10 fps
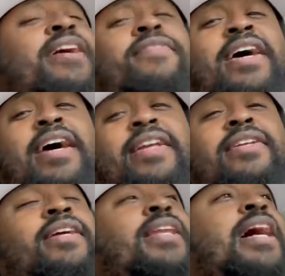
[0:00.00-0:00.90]
I've had
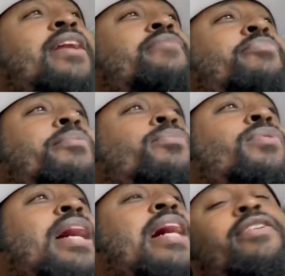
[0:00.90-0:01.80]
a lot of
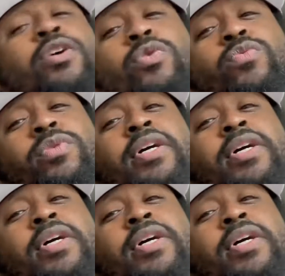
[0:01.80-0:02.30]
people I know